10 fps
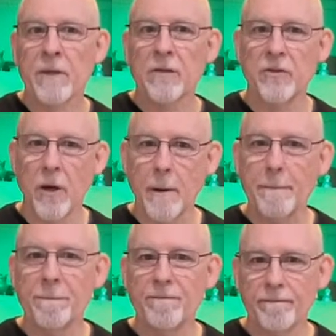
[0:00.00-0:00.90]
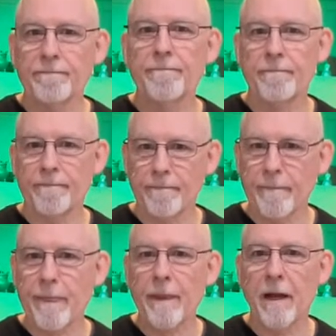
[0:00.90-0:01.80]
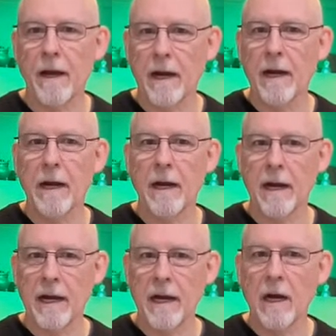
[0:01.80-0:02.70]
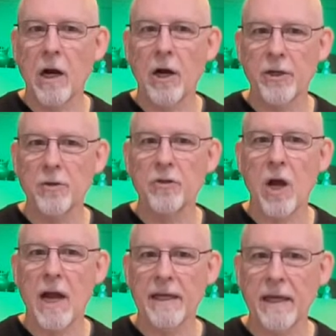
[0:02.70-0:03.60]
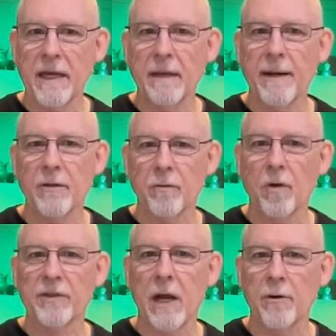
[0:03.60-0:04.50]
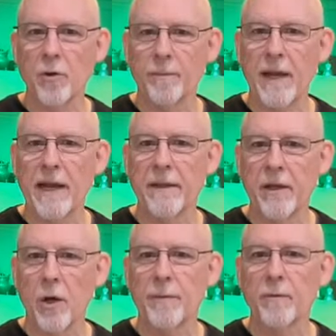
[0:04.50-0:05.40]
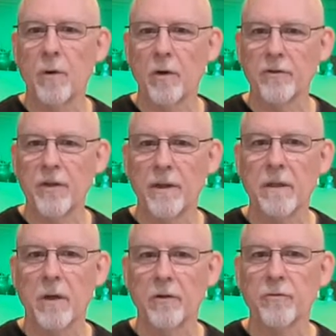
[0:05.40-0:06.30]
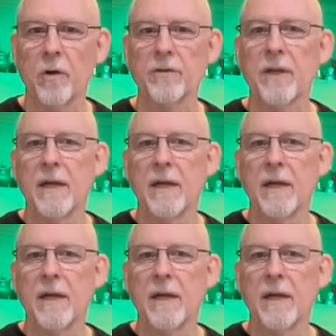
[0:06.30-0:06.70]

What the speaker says: So are you talking about the rolls? How are you applying the open rolls to the closed rolls?